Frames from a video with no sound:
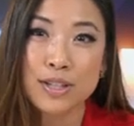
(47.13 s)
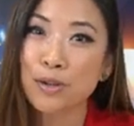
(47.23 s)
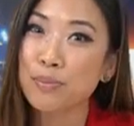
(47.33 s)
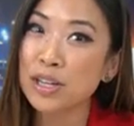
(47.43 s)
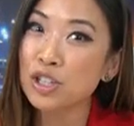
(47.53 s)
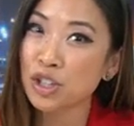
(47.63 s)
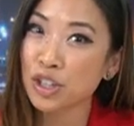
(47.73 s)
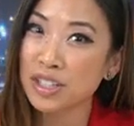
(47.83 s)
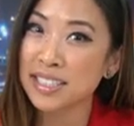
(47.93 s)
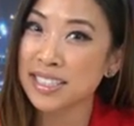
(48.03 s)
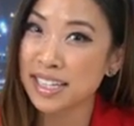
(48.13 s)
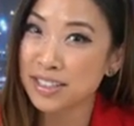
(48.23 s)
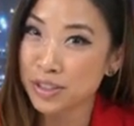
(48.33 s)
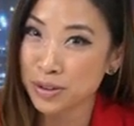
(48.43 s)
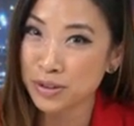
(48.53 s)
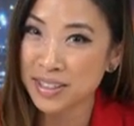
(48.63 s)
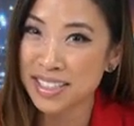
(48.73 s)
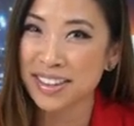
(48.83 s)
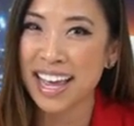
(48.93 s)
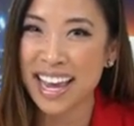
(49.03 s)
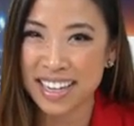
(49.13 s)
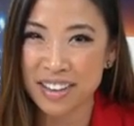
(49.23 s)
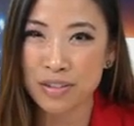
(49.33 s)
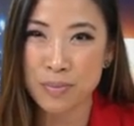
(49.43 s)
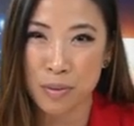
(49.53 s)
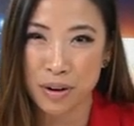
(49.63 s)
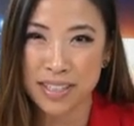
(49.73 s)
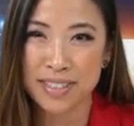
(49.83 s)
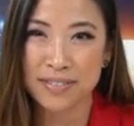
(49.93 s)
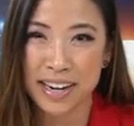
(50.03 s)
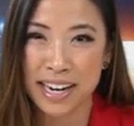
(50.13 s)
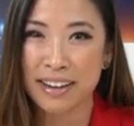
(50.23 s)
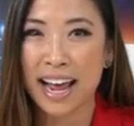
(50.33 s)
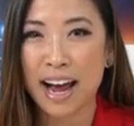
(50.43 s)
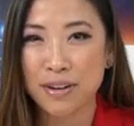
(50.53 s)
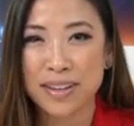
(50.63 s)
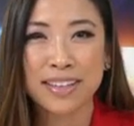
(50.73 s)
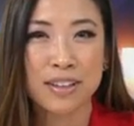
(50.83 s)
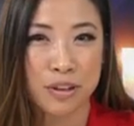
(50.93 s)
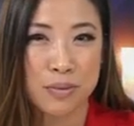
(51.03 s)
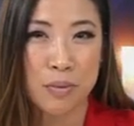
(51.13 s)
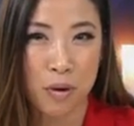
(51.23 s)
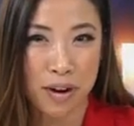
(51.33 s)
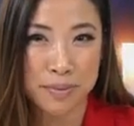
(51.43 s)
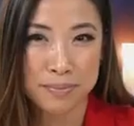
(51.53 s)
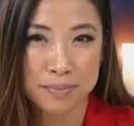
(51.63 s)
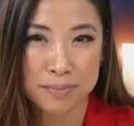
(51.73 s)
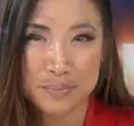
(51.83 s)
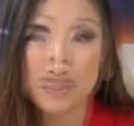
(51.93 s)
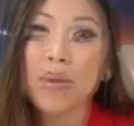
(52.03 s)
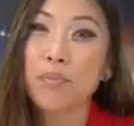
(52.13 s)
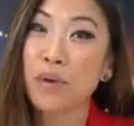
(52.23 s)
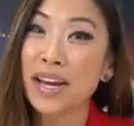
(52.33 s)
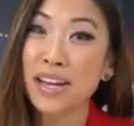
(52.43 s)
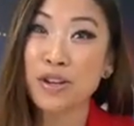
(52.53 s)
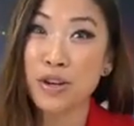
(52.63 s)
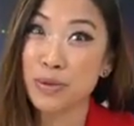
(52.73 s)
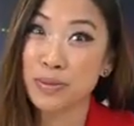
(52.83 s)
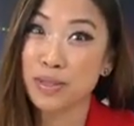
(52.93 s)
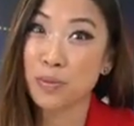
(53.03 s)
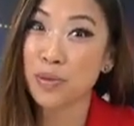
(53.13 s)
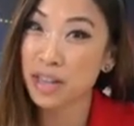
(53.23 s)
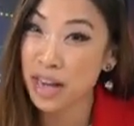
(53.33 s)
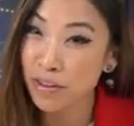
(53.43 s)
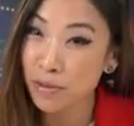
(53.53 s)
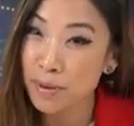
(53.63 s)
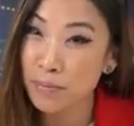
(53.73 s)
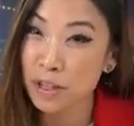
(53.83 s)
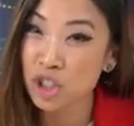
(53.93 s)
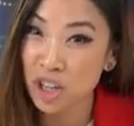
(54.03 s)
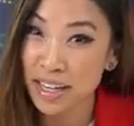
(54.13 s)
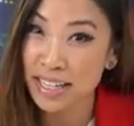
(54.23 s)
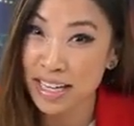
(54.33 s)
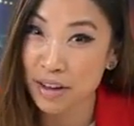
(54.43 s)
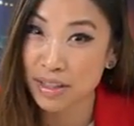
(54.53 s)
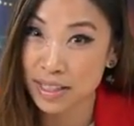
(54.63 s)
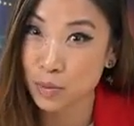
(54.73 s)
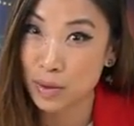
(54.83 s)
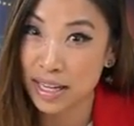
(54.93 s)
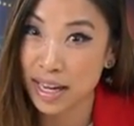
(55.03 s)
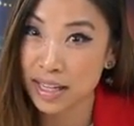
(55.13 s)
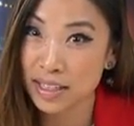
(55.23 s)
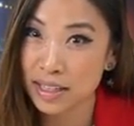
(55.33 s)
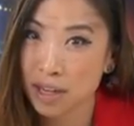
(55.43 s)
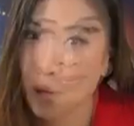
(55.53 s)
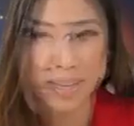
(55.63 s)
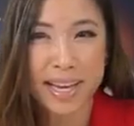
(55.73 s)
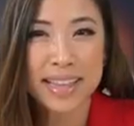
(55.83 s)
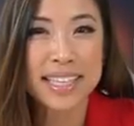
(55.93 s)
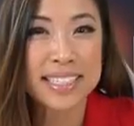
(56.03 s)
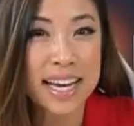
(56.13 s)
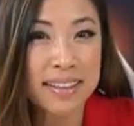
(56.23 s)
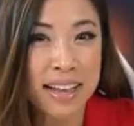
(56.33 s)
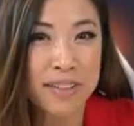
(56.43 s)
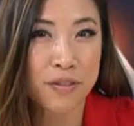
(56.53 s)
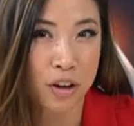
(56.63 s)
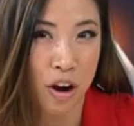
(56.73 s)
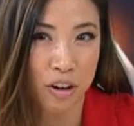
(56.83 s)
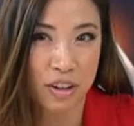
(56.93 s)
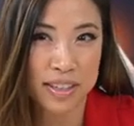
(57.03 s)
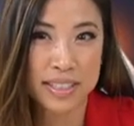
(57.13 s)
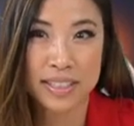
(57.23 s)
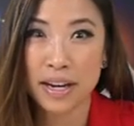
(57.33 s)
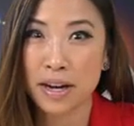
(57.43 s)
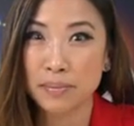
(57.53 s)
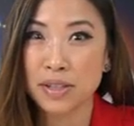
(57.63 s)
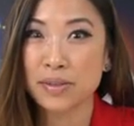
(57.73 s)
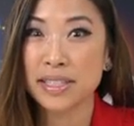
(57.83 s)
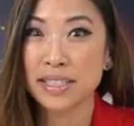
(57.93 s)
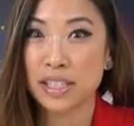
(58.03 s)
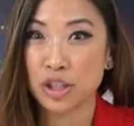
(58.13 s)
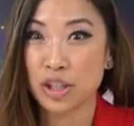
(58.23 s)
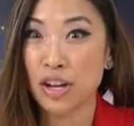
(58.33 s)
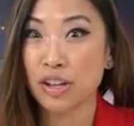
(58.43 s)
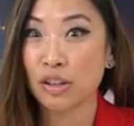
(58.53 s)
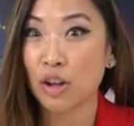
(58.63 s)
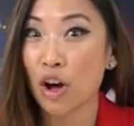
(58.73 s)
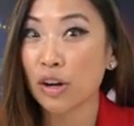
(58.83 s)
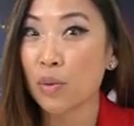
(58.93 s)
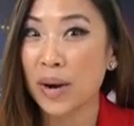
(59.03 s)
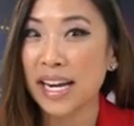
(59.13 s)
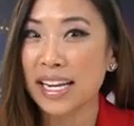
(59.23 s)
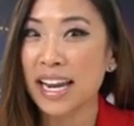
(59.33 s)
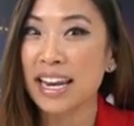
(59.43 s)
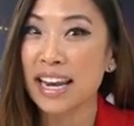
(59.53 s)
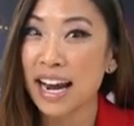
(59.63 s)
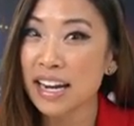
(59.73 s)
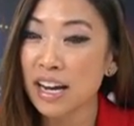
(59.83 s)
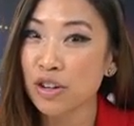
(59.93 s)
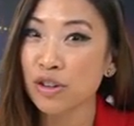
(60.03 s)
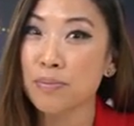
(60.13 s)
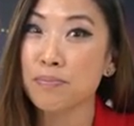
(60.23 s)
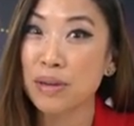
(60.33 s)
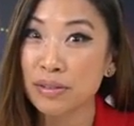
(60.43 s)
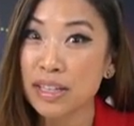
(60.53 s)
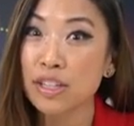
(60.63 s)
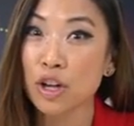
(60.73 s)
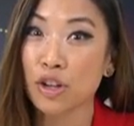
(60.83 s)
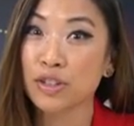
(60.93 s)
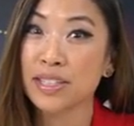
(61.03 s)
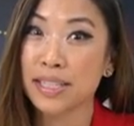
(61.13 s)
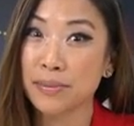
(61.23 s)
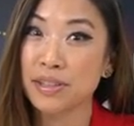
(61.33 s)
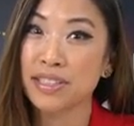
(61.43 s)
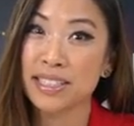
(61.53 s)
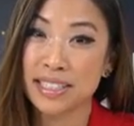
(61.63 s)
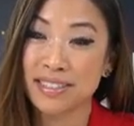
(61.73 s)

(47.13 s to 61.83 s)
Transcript: so be sure to stay tuned till the end of the report to find out how you can learn more. Breaking news. Will the government be shutting down this weekend? The deadline for Congress to come to a decision on the long-awaited $900 billion stimulus